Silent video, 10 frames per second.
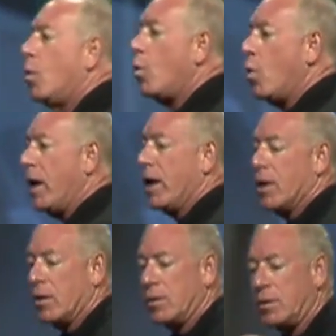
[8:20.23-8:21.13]

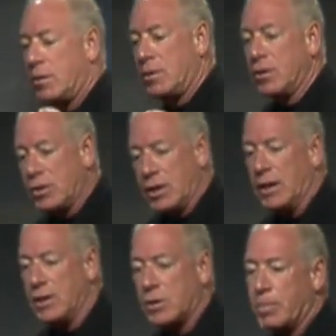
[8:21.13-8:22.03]
where
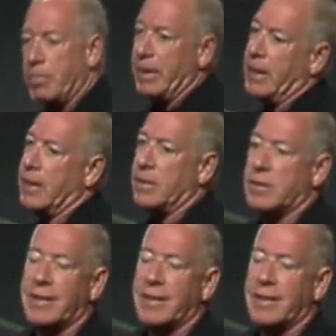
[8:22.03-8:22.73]
disease begins.